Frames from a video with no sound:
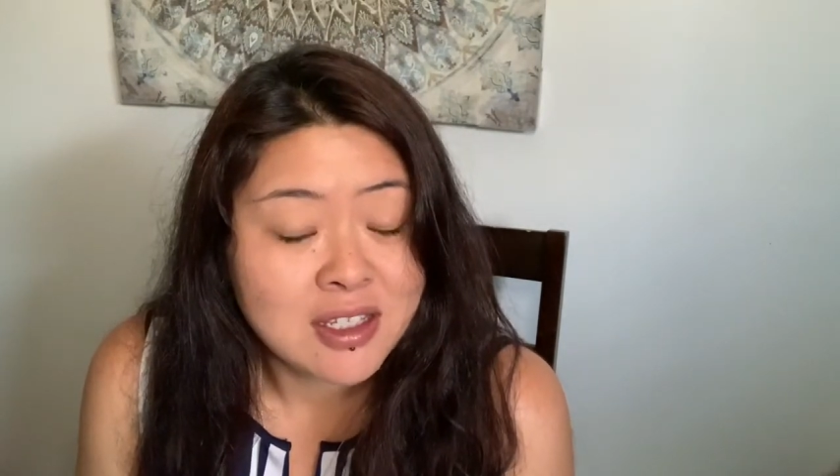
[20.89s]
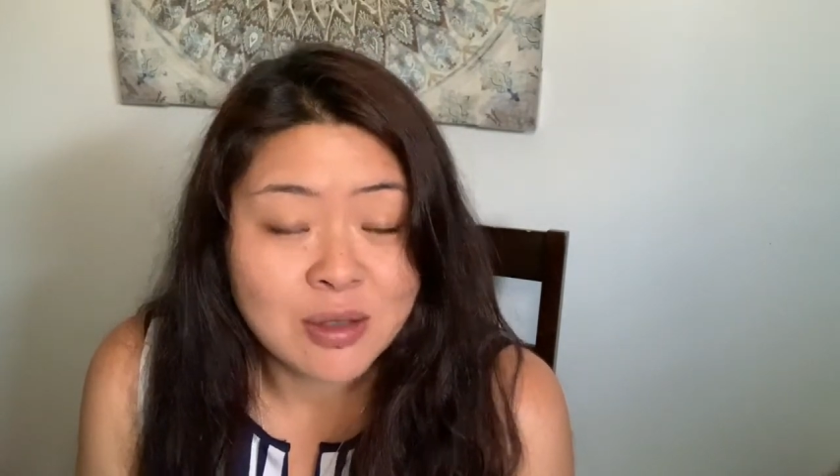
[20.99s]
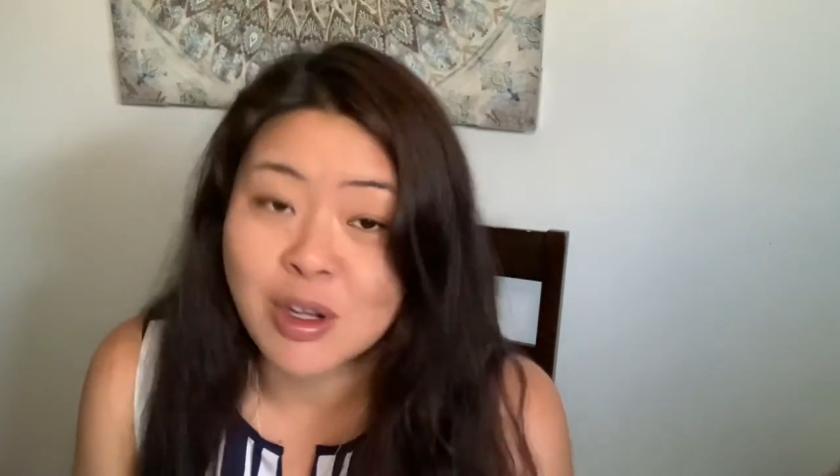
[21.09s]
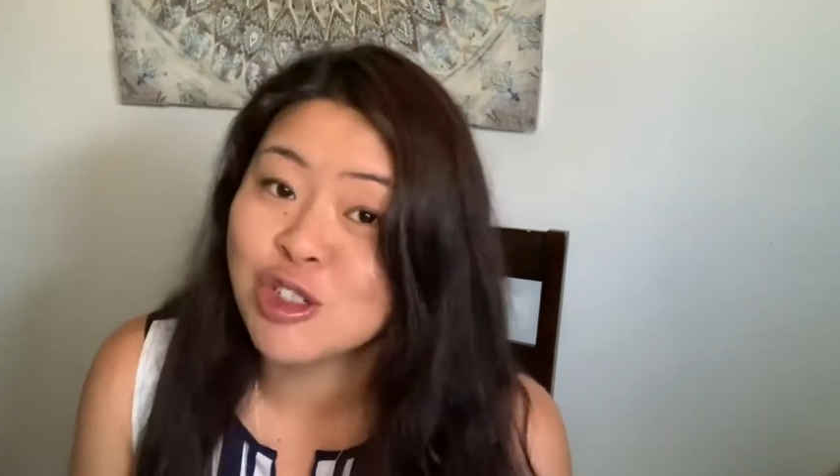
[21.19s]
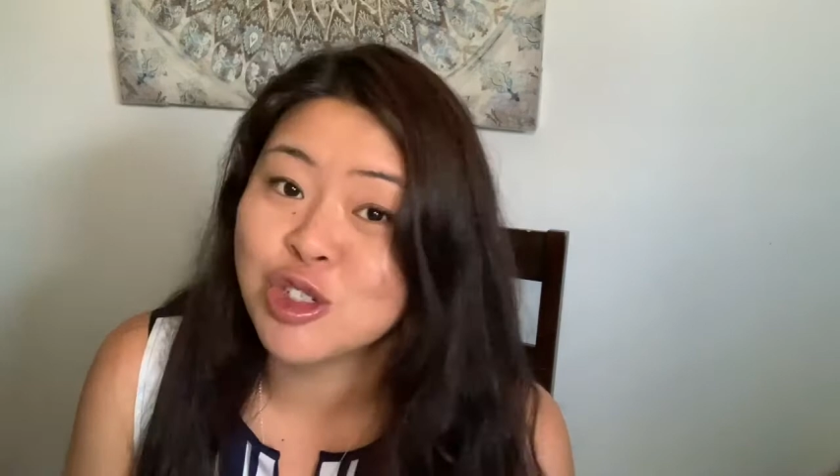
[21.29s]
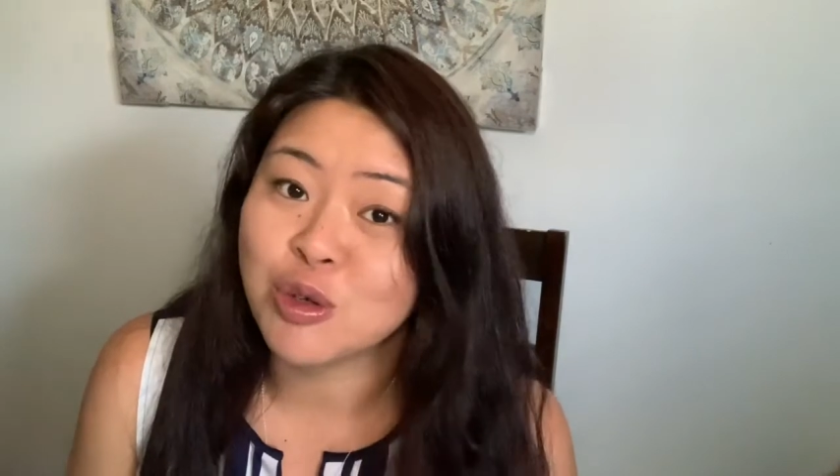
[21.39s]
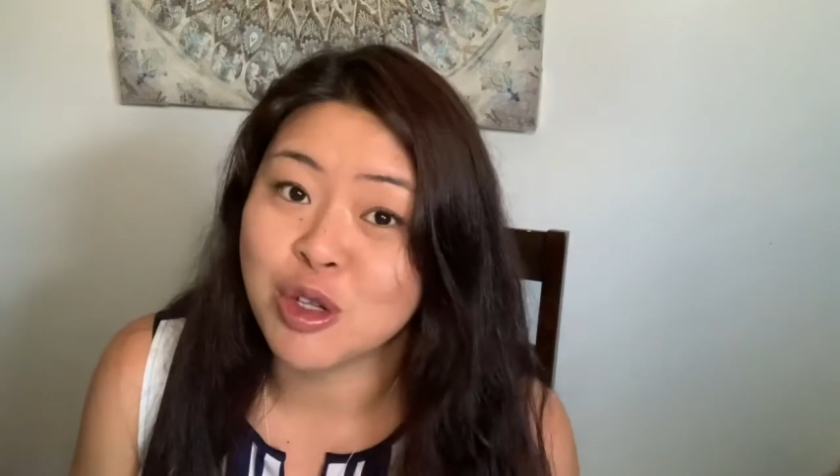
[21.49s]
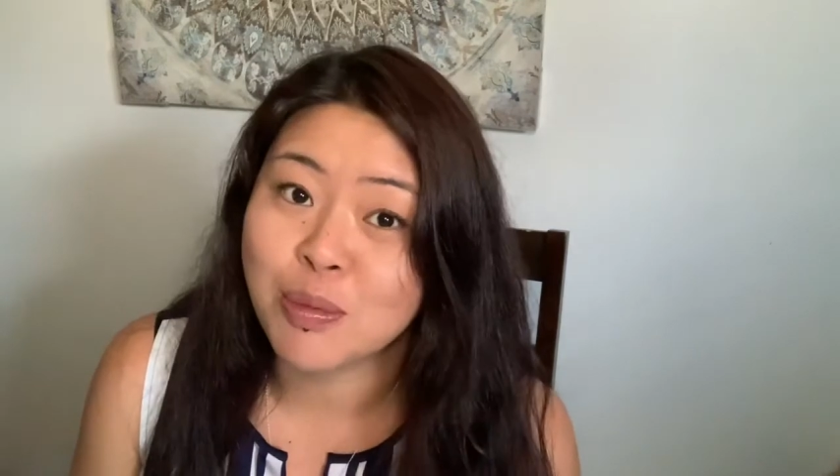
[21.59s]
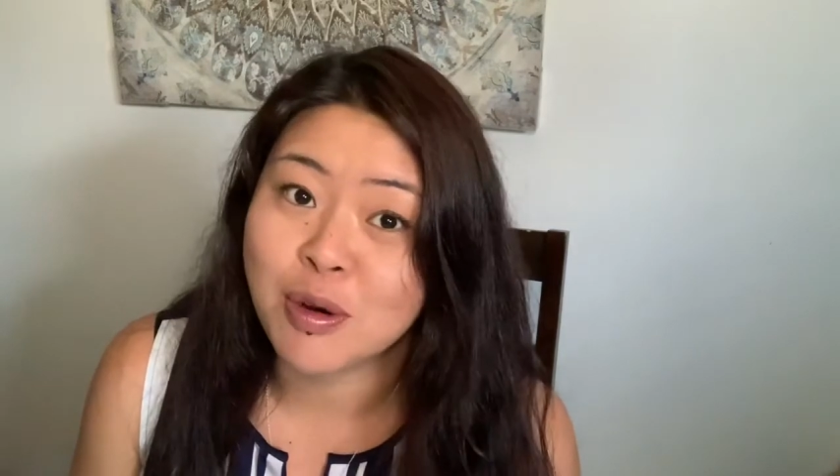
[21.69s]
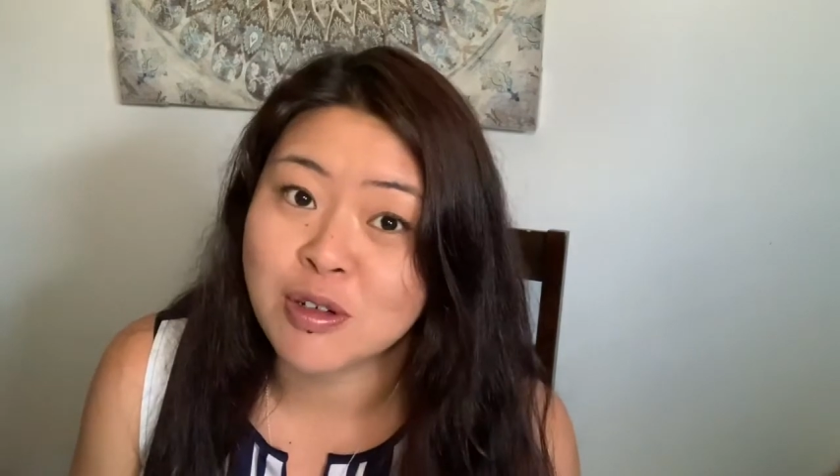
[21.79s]
surrounds you and
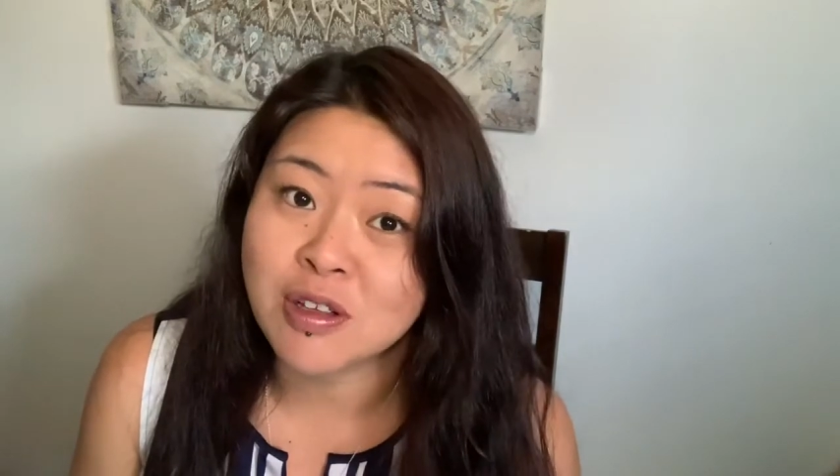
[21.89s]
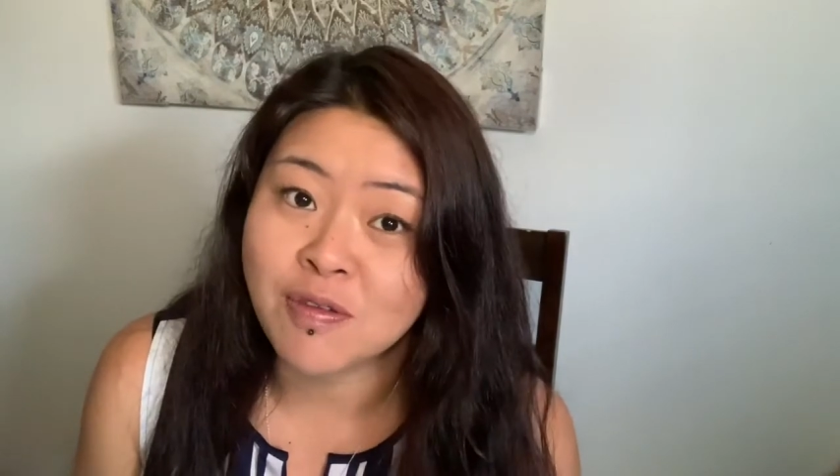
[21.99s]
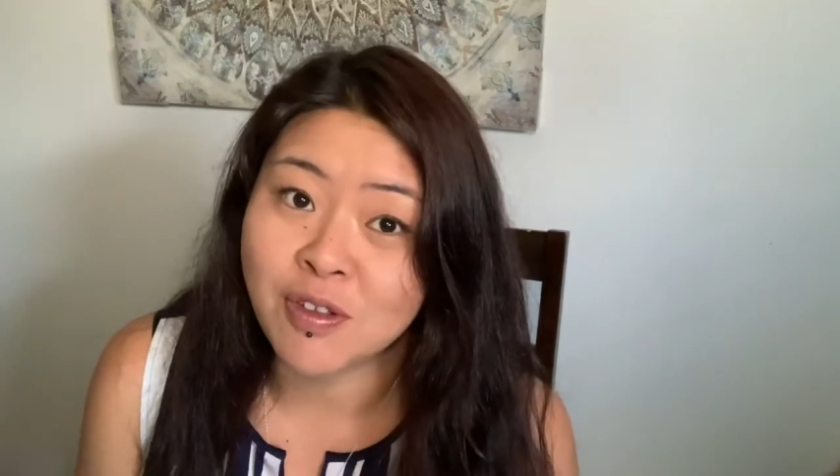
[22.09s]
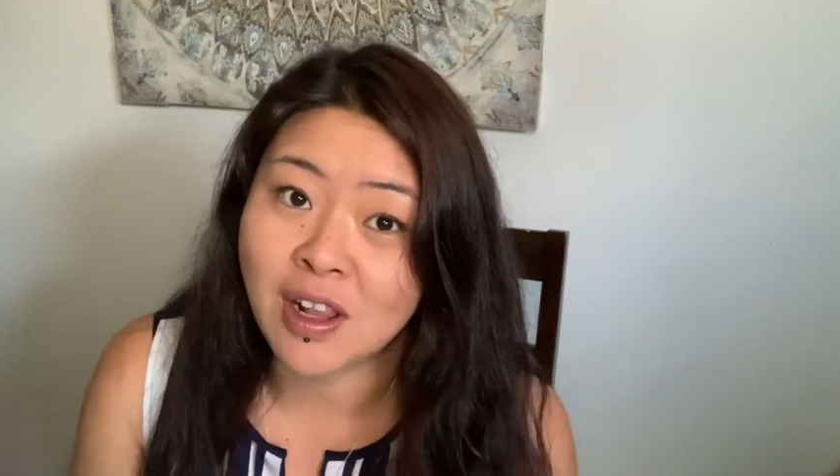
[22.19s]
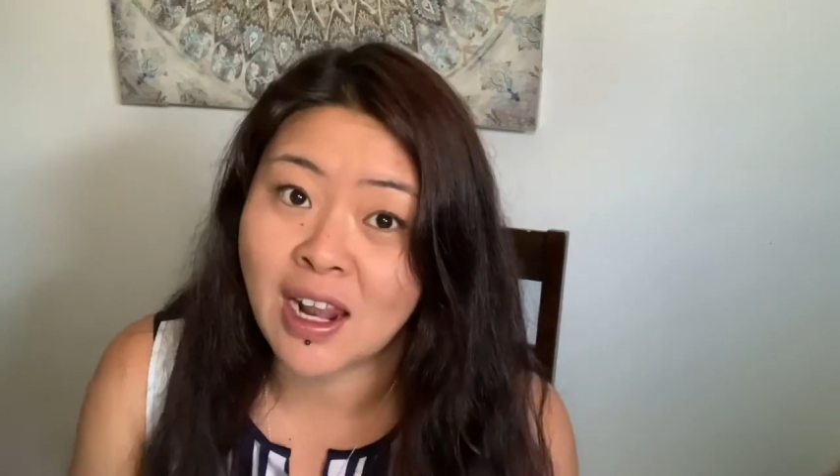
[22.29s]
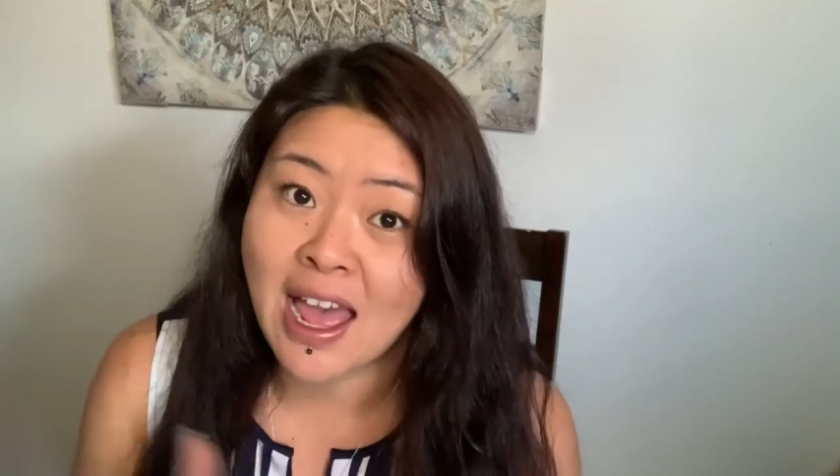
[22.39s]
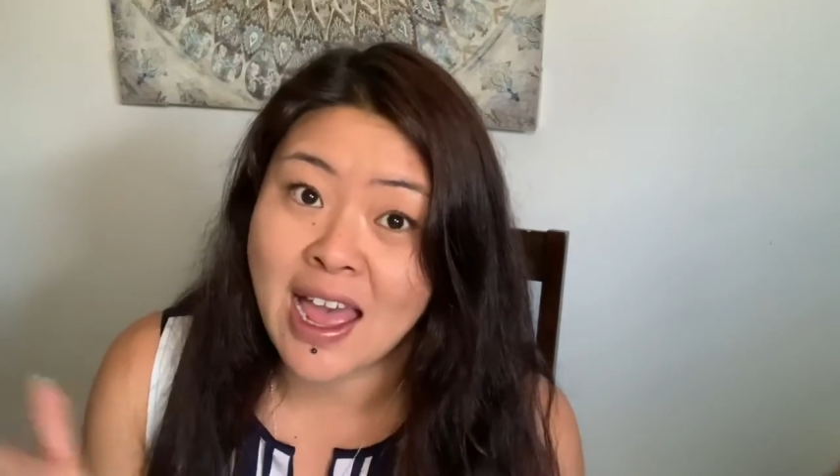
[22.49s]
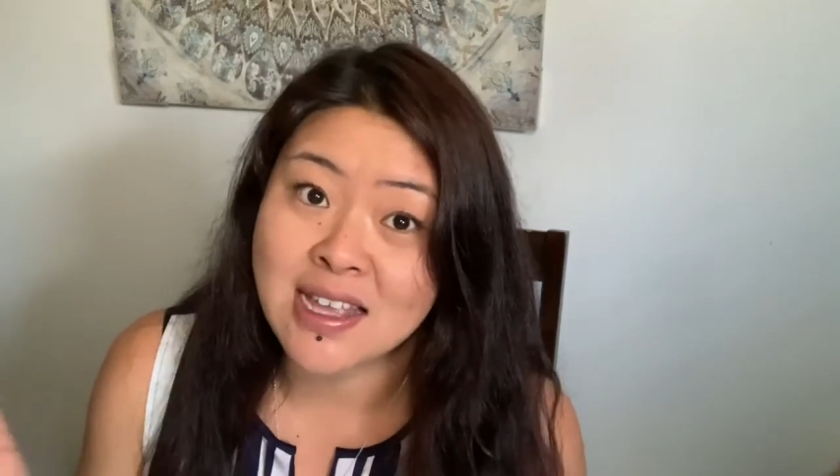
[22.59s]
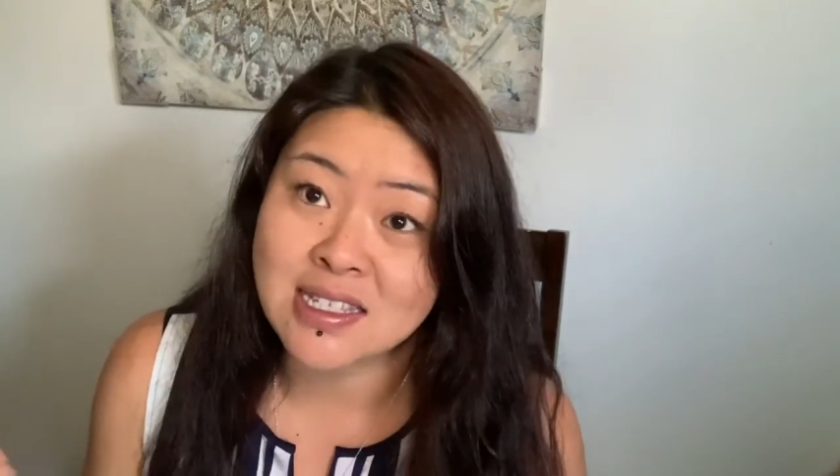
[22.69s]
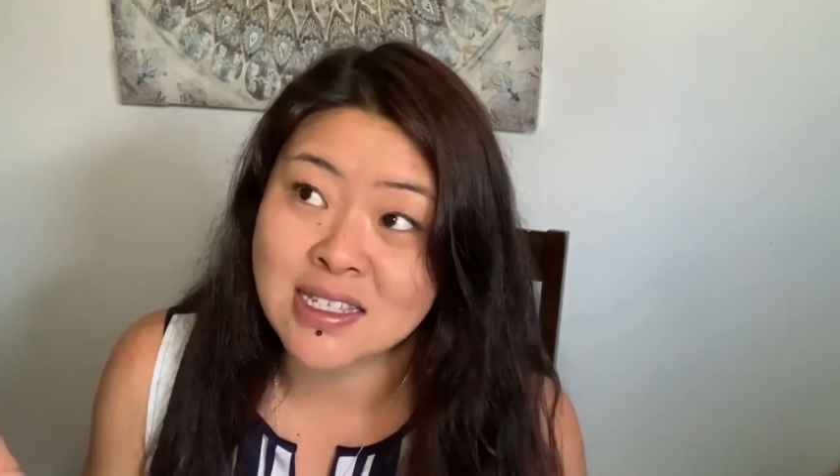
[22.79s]
your person for the
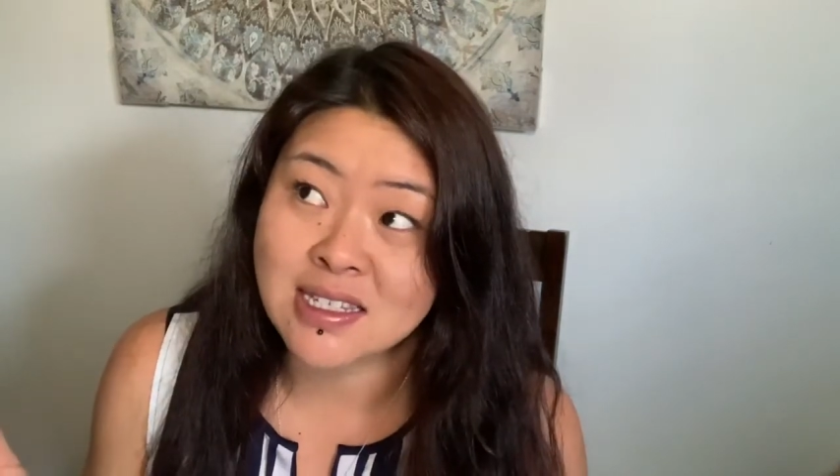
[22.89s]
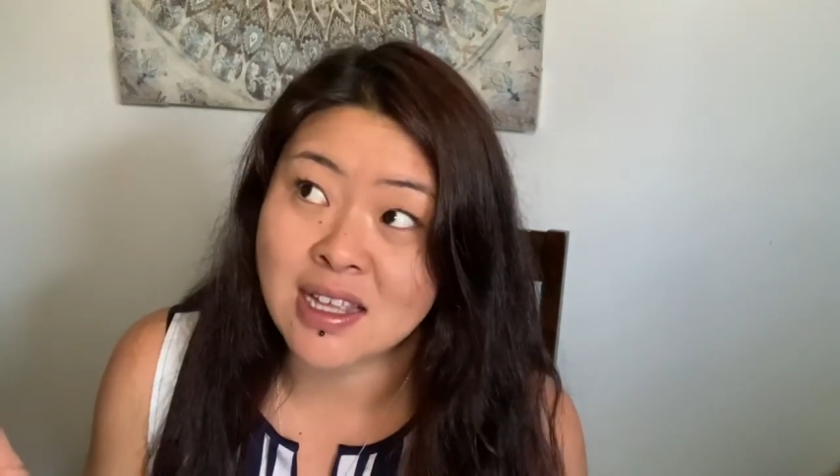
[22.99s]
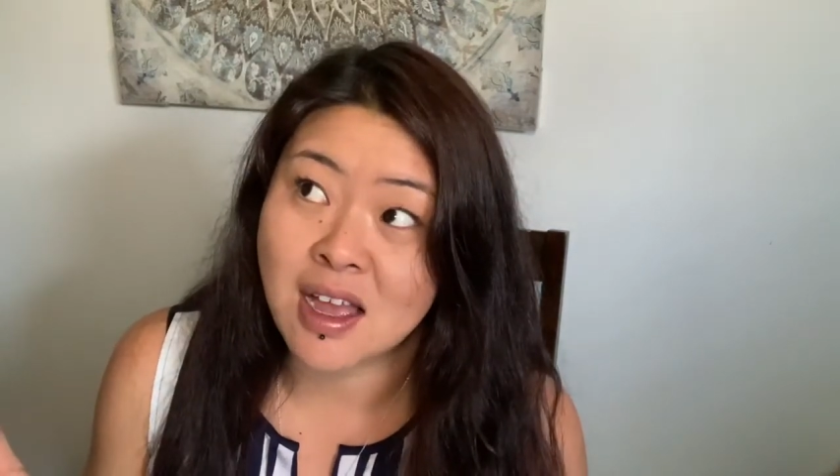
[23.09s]
last